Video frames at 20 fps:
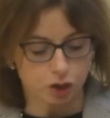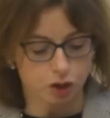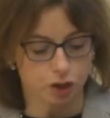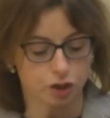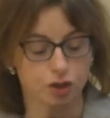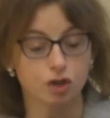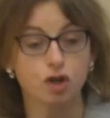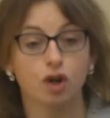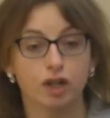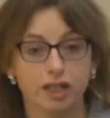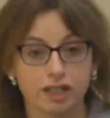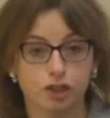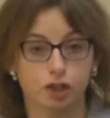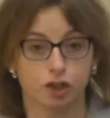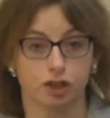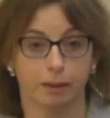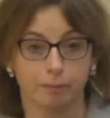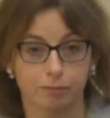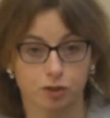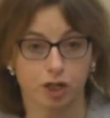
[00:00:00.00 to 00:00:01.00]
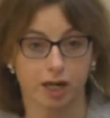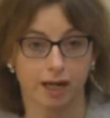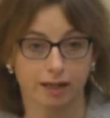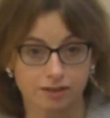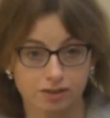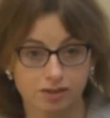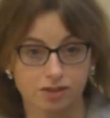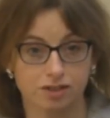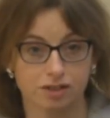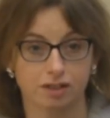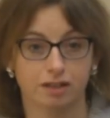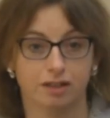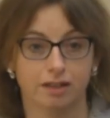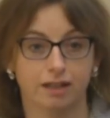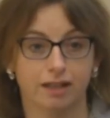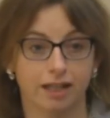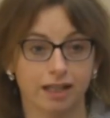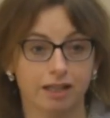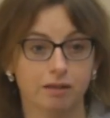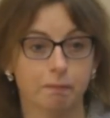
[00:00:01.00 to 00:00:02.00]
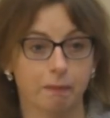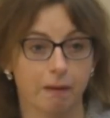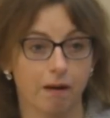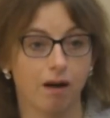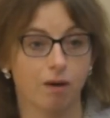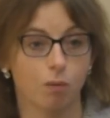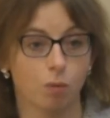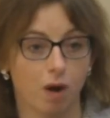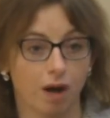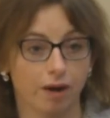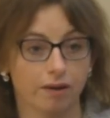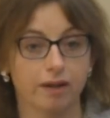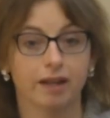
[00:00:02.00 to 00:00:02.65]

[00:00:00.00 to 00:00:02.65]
the knowledge subjects in Part 1,